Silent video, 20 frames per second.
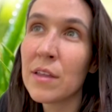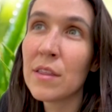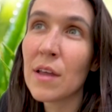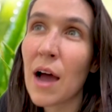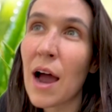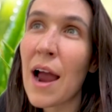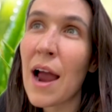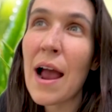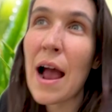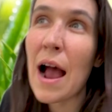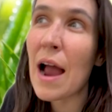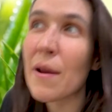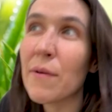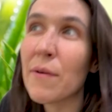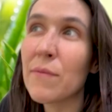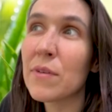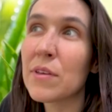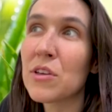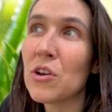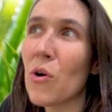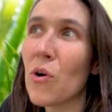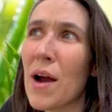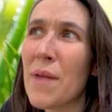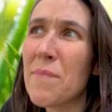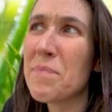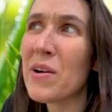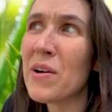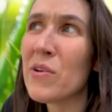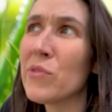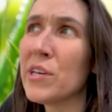I
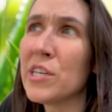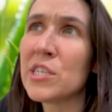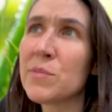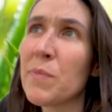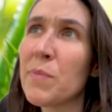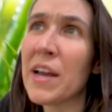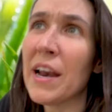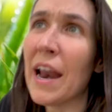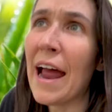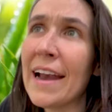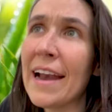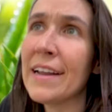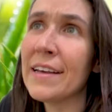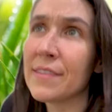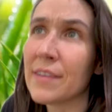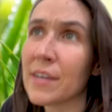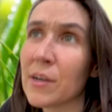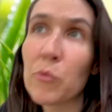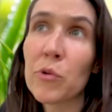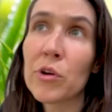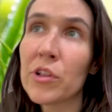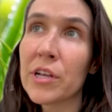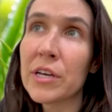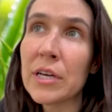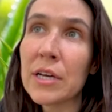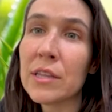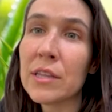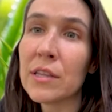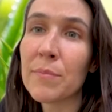barely spent anything really.